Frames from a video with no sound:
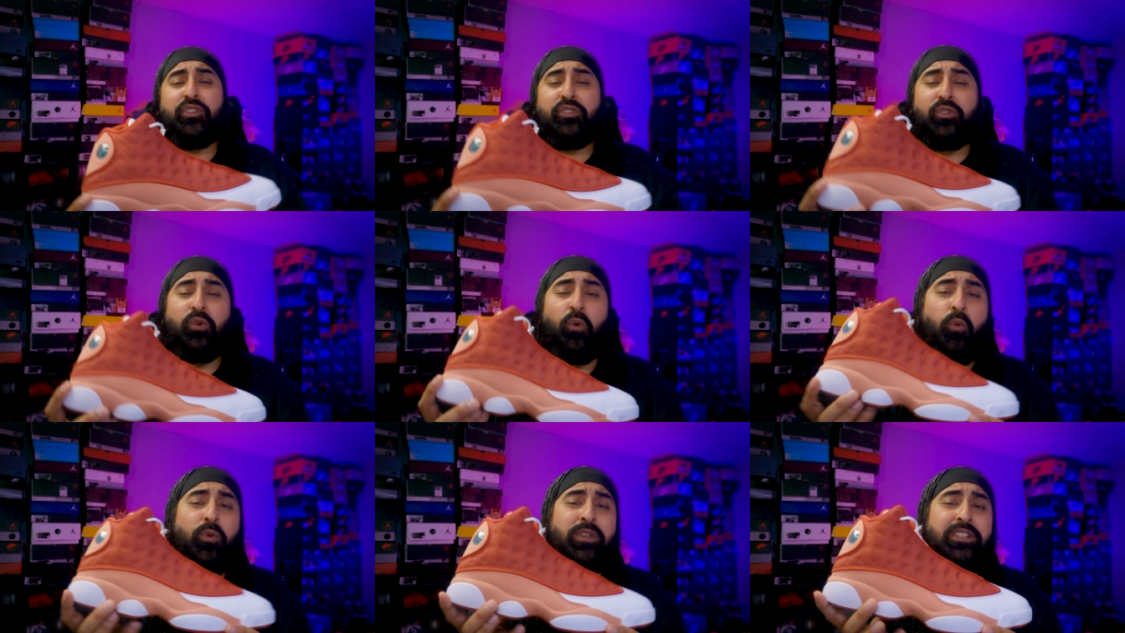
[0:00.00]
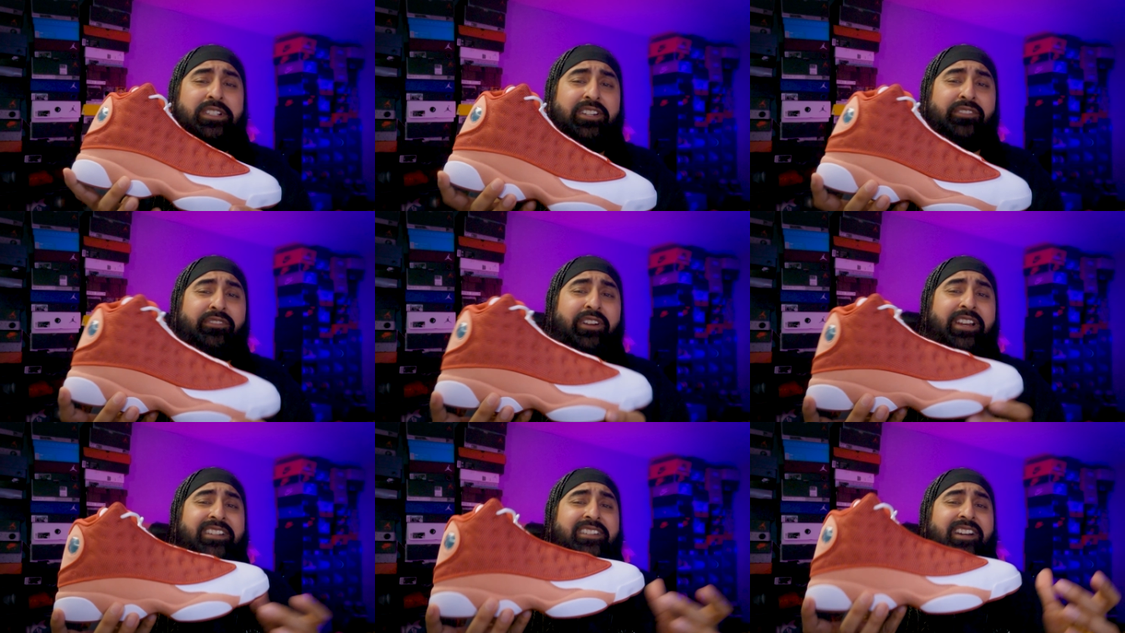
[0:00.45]
You're gonna, always
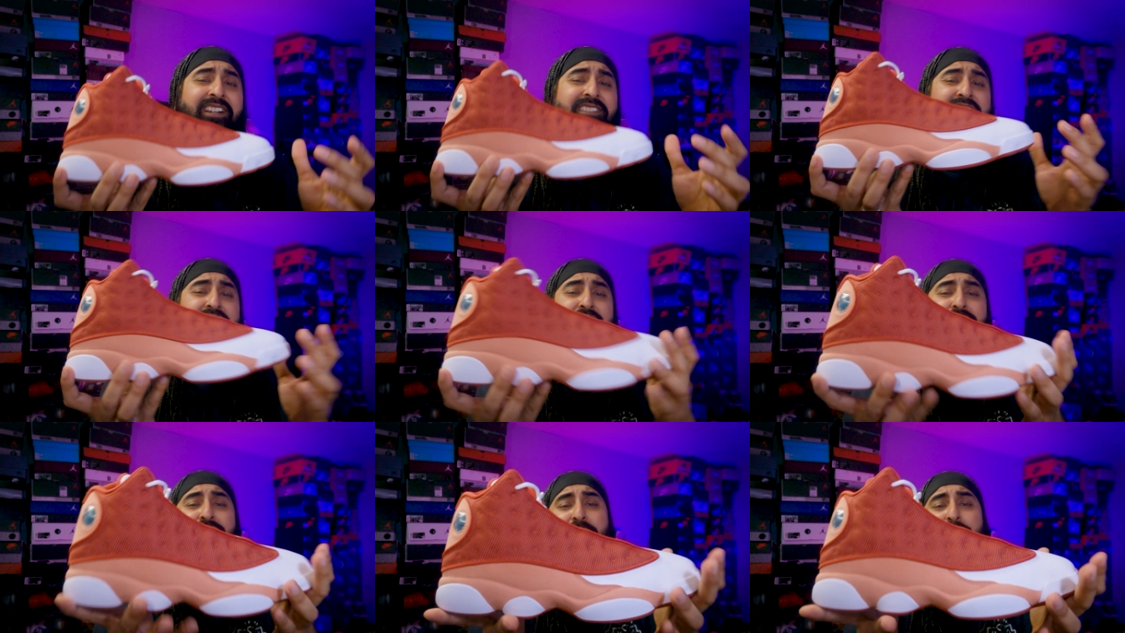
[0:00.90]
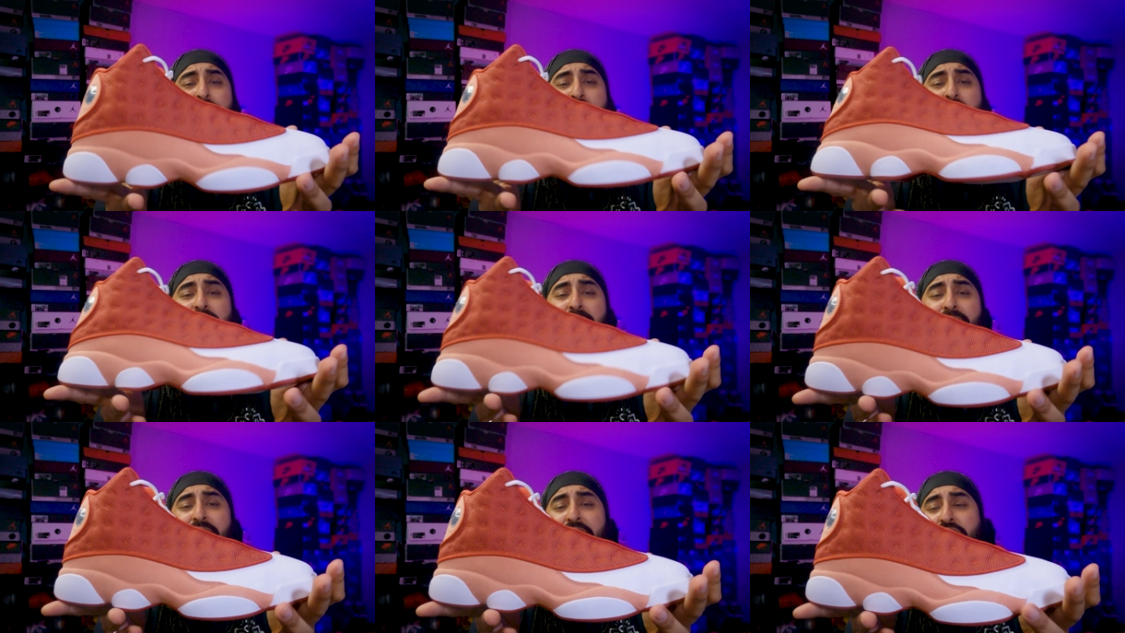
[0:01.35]
gonna recognize the difference
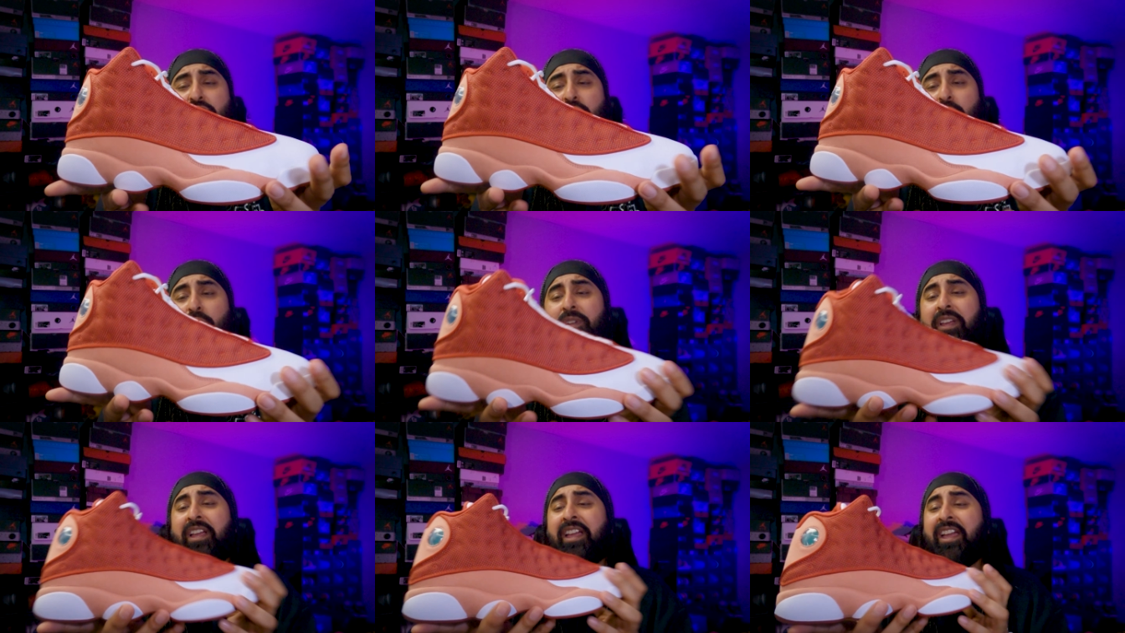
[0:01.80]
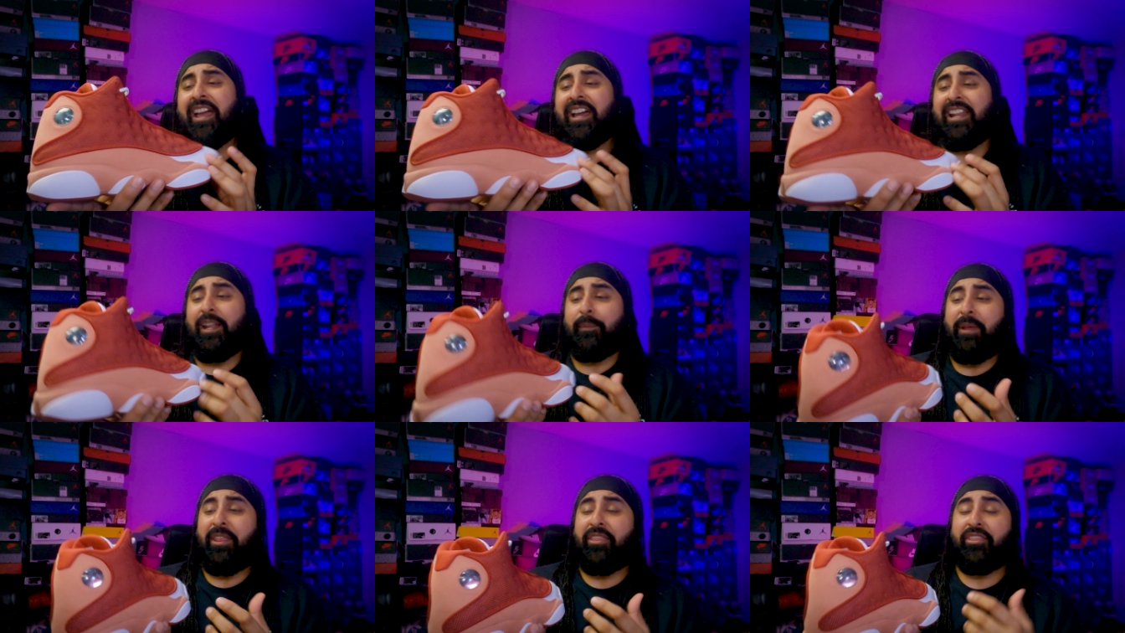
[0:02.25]
between a Red Dune
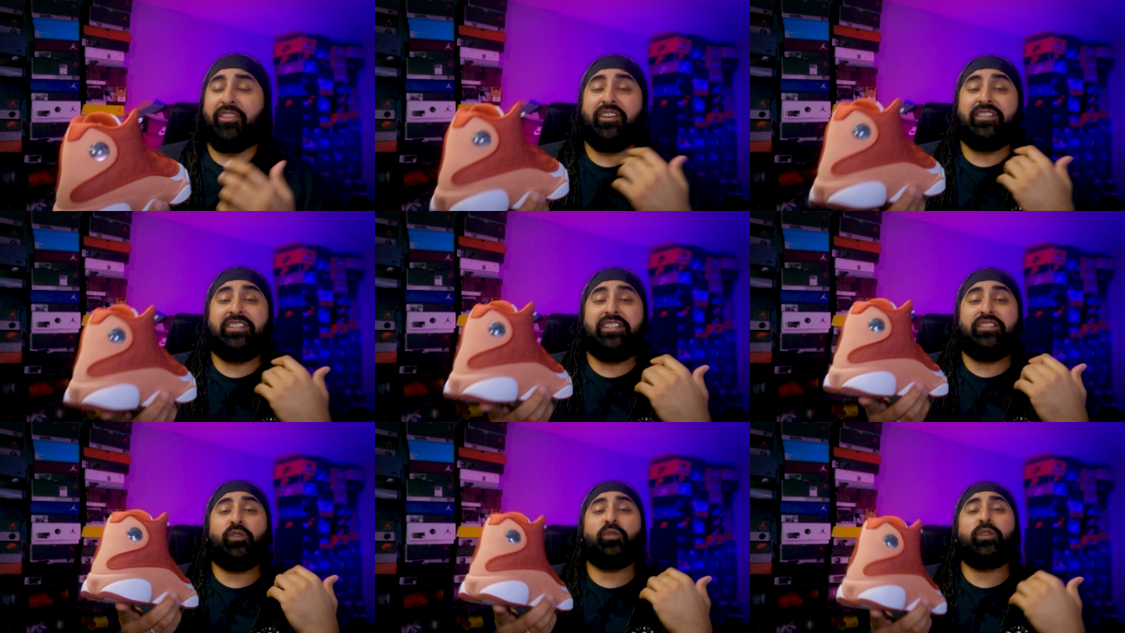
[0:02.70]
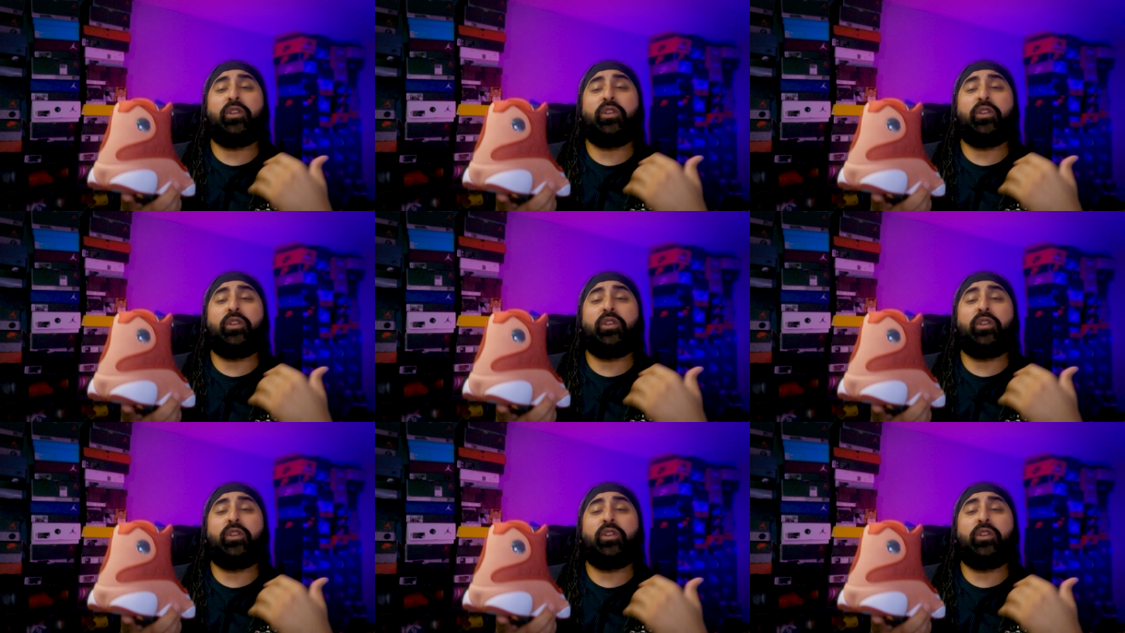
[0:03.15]
and a bin 13.